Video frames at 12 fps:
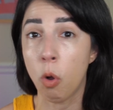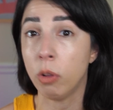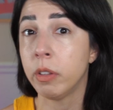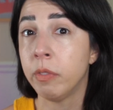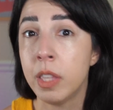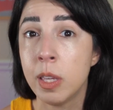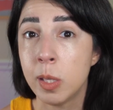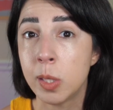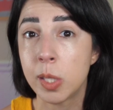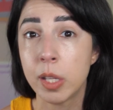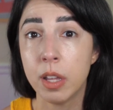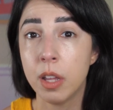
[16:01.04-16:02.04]
of
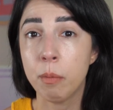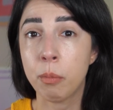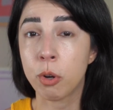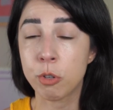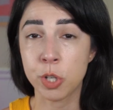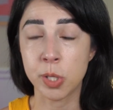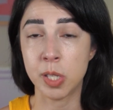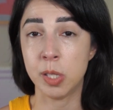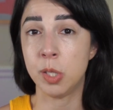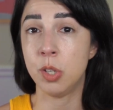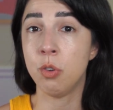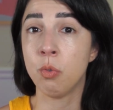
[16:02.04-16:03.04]
these
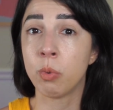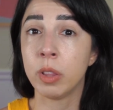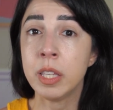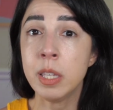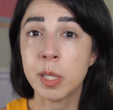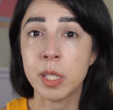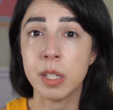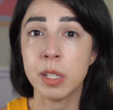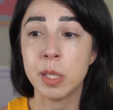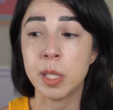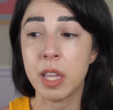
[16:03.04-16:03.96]
purchases and new releases,